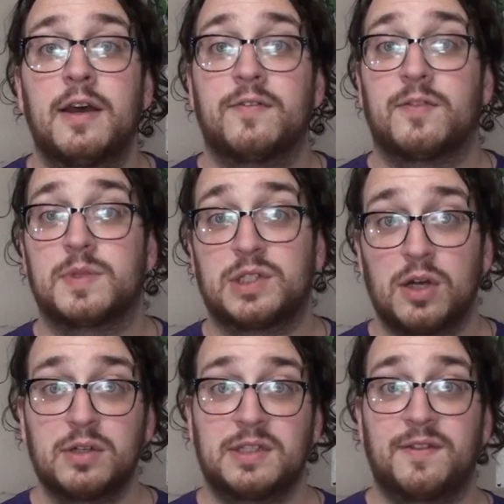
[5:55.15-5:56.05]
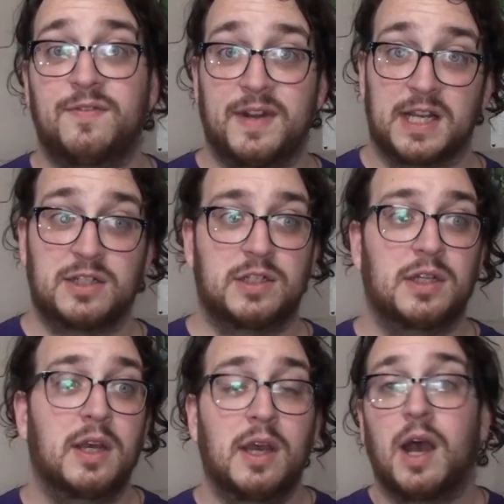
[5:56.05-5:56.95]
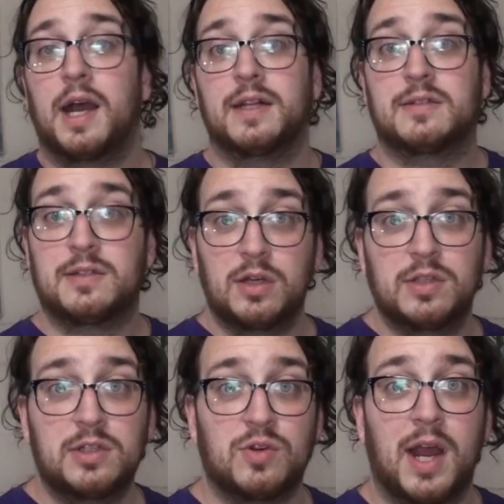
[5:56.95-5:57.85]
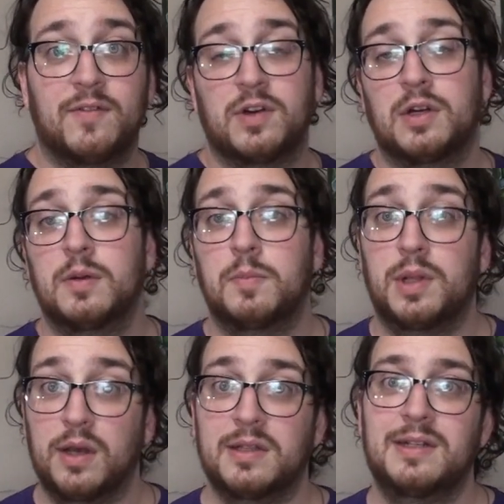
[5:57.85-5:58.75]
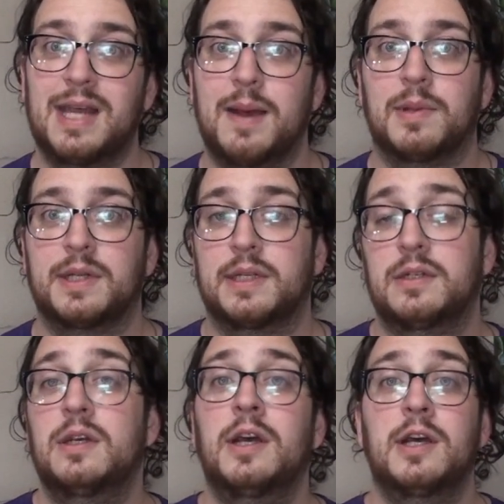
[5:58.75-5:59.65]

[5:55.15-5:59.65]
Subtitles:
From start to finish, I installed the driver, plugged the tablet in,